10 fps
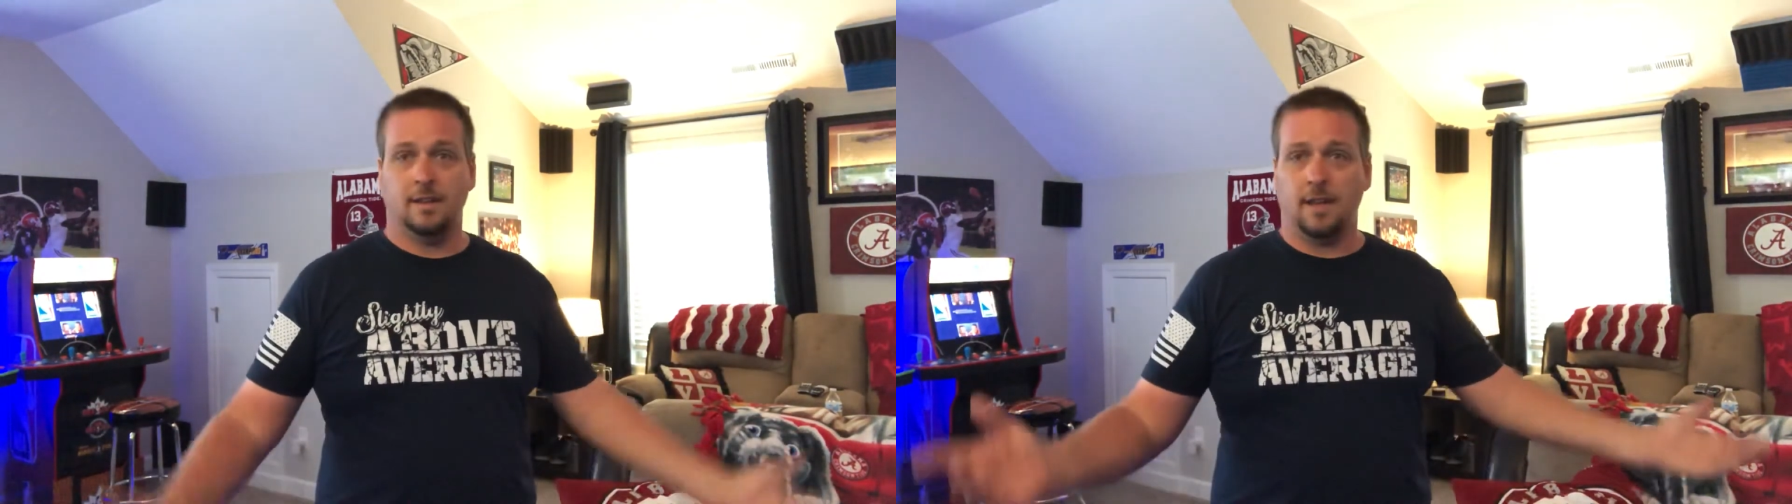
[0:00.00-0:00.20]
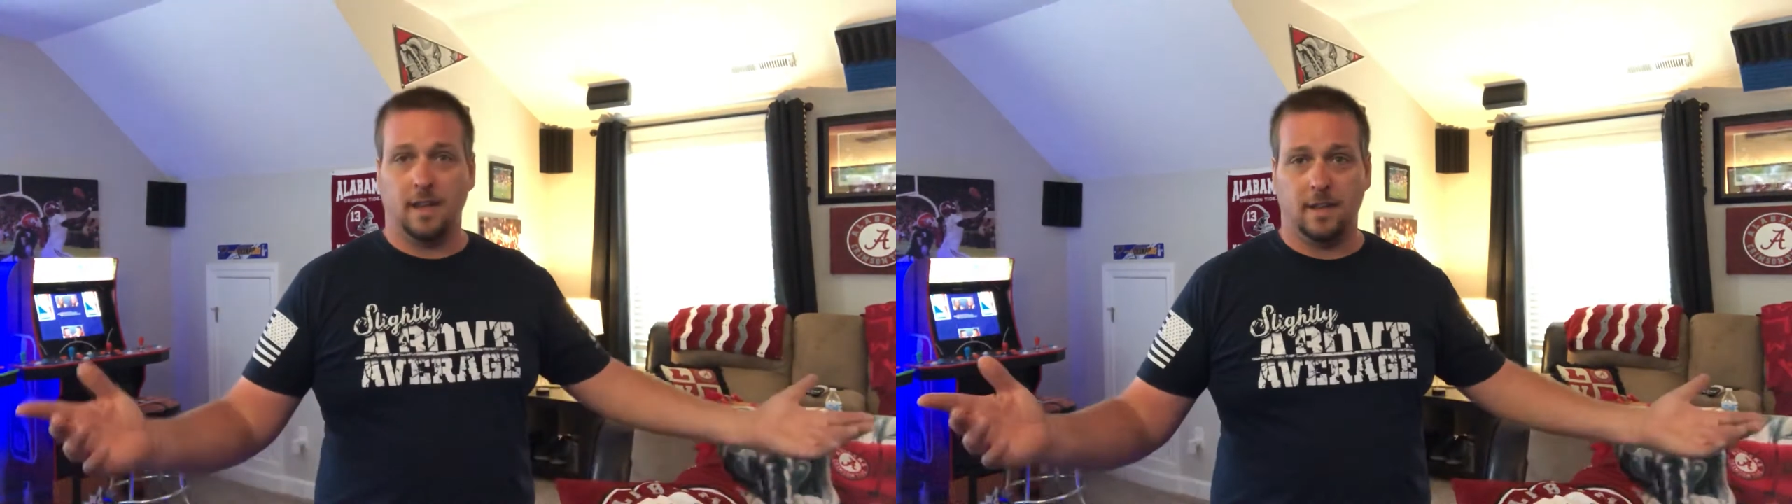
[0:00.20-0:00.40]

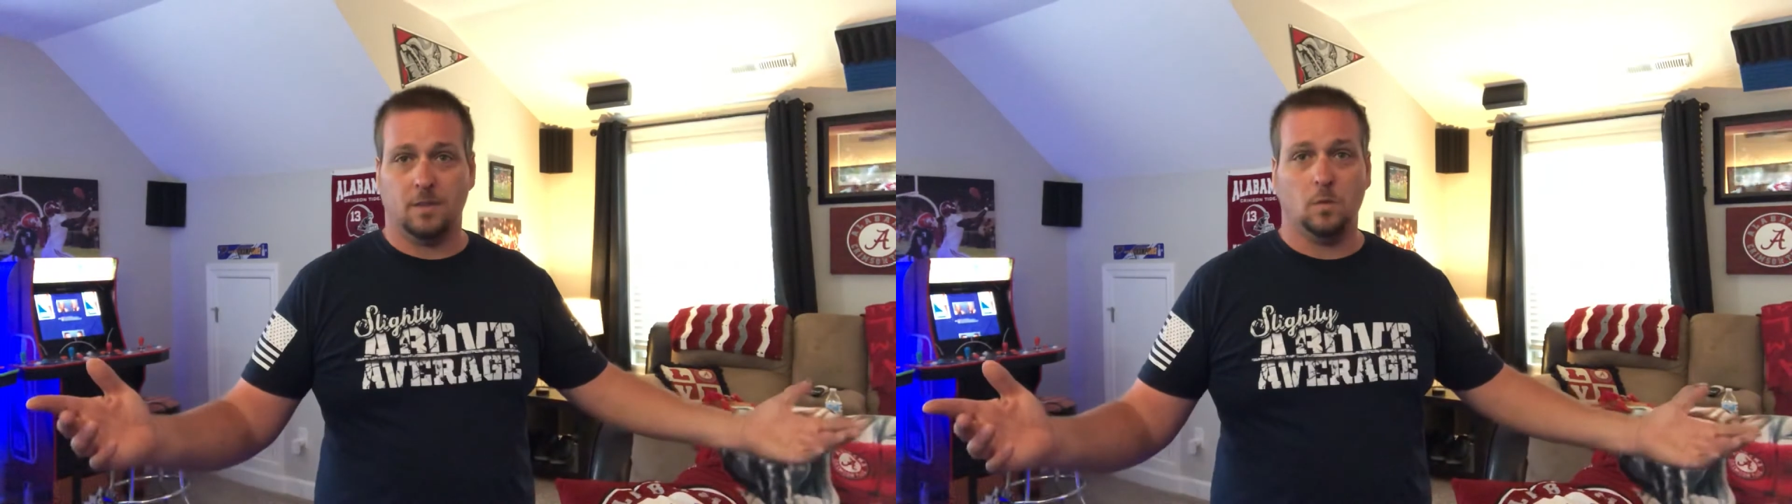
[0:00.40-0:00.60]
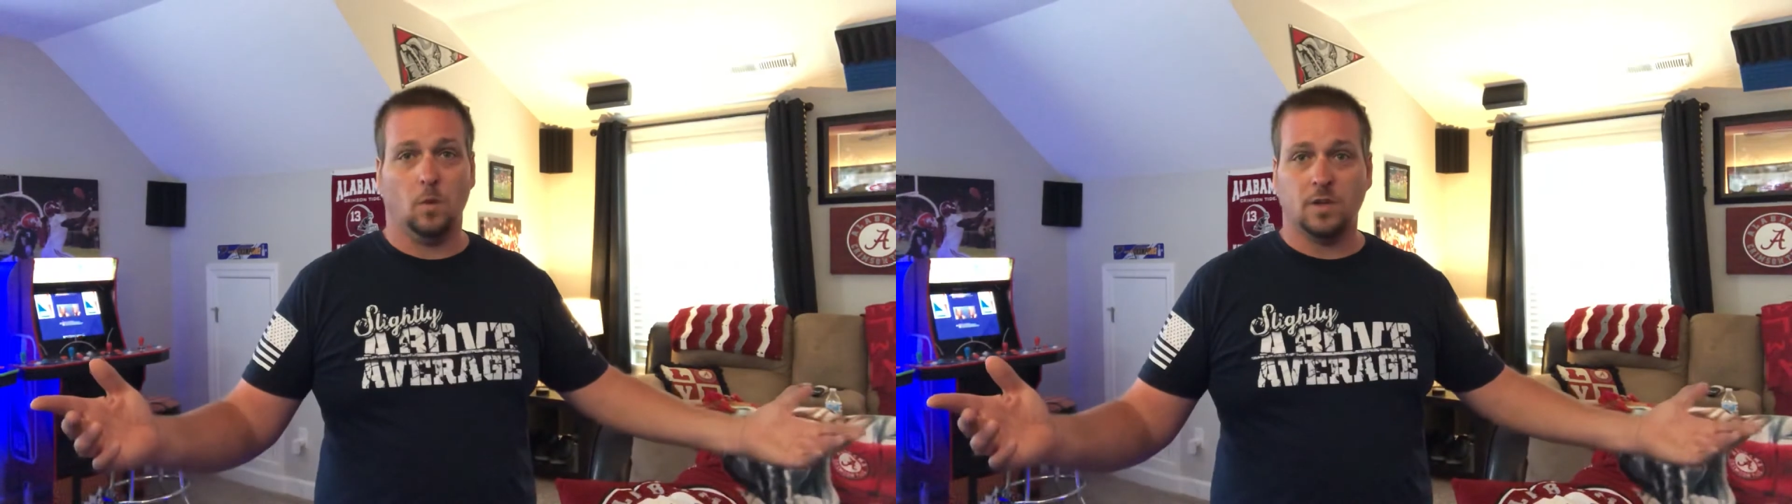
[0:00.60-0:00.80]
hey,
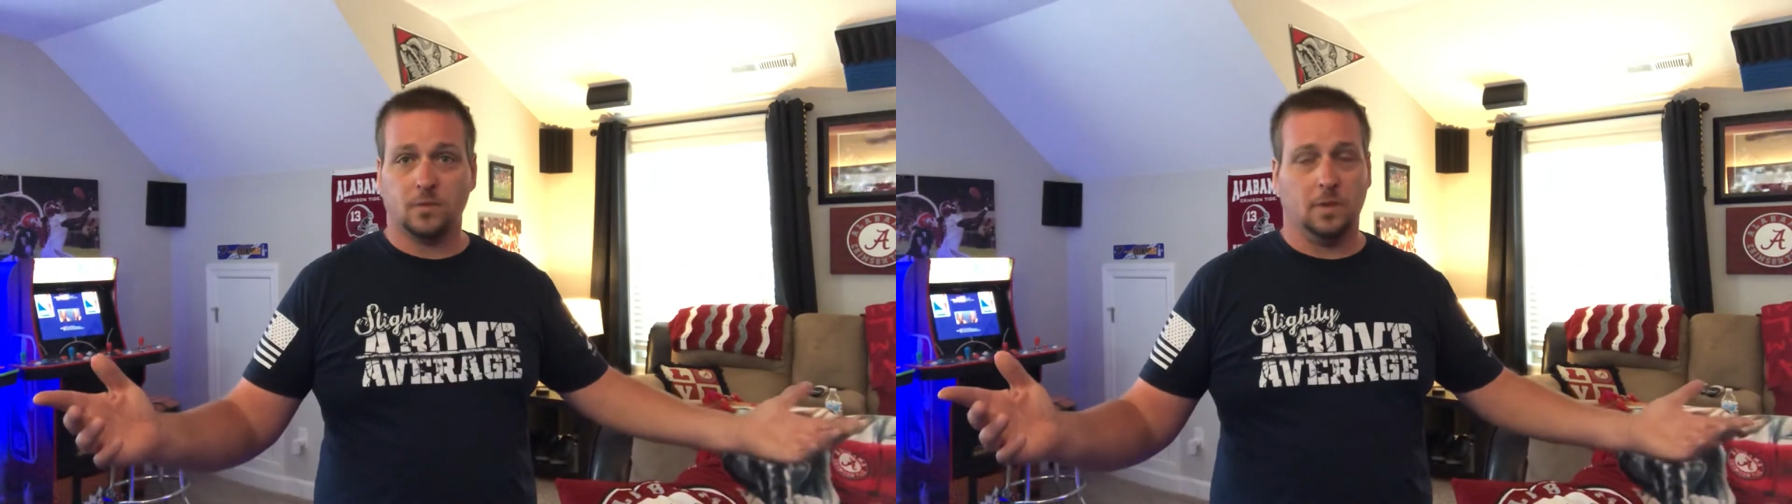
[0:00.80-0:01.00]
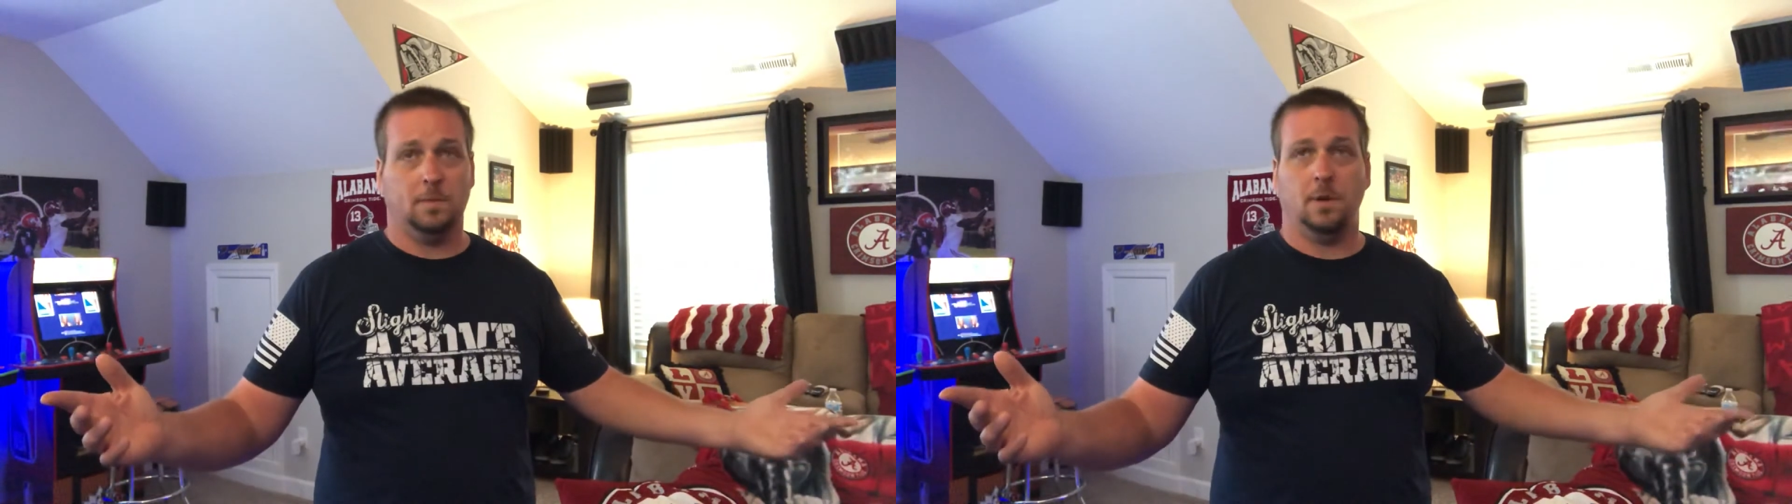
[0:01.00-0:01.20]
watch
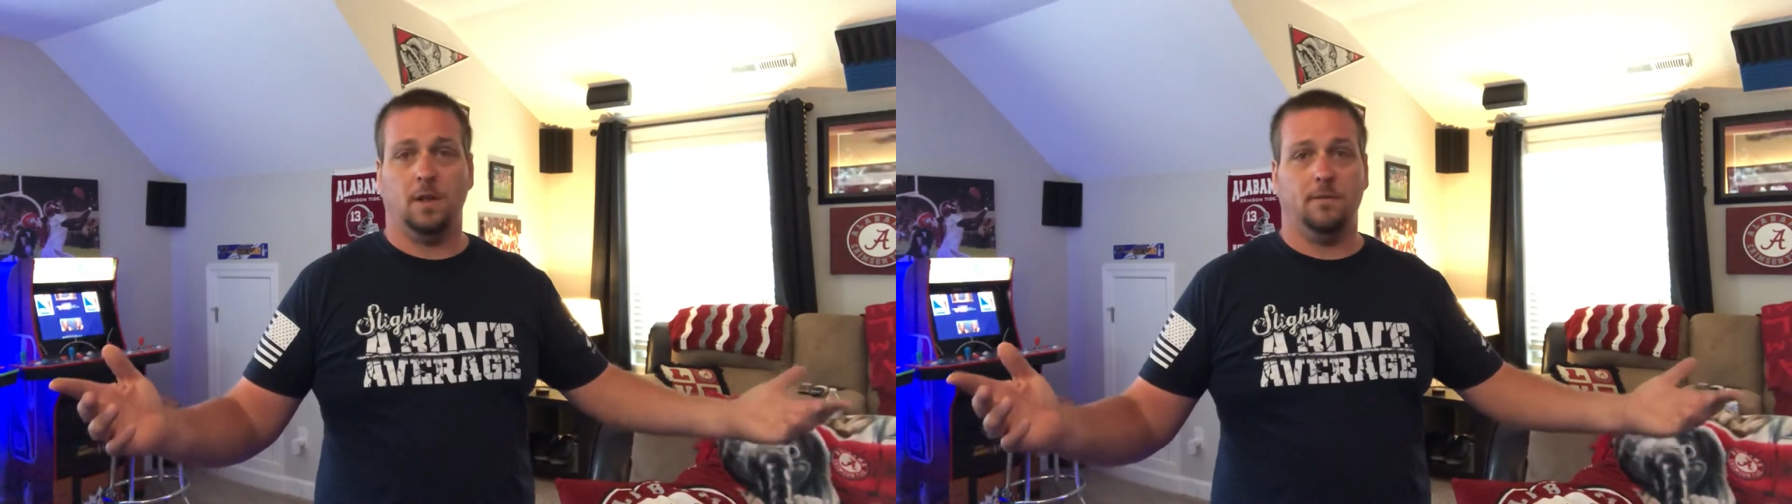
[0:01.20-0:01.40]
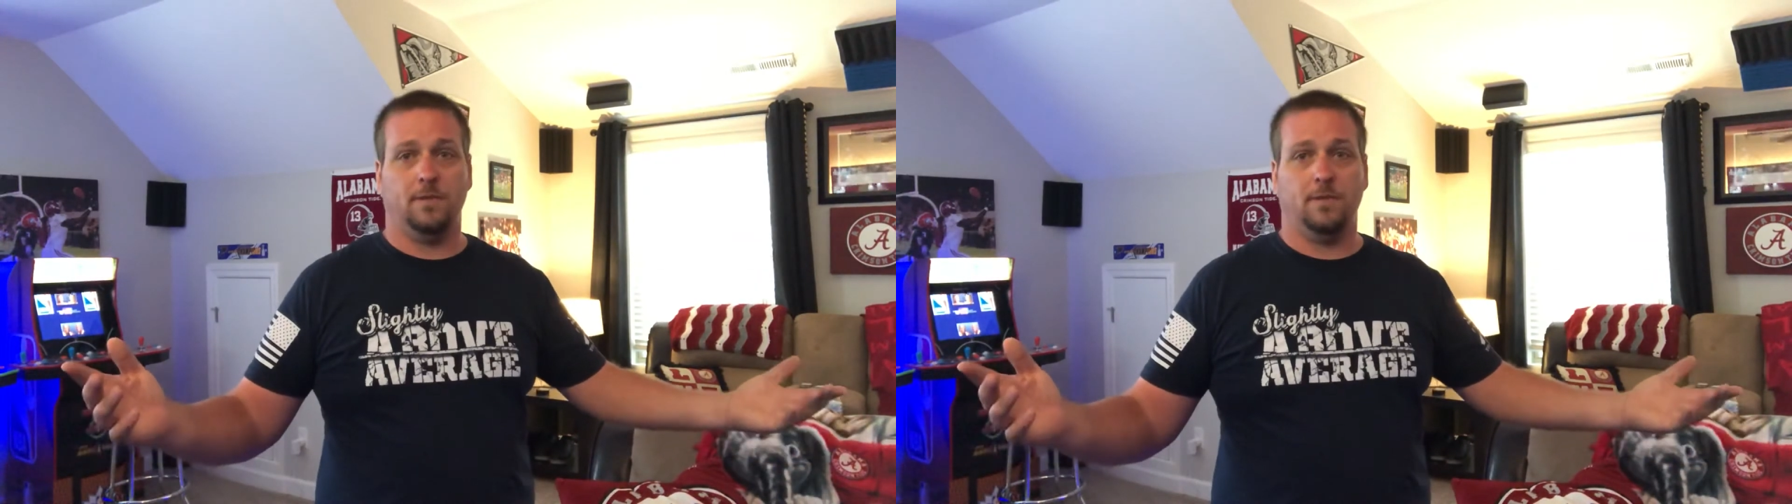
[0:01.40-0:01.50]
football.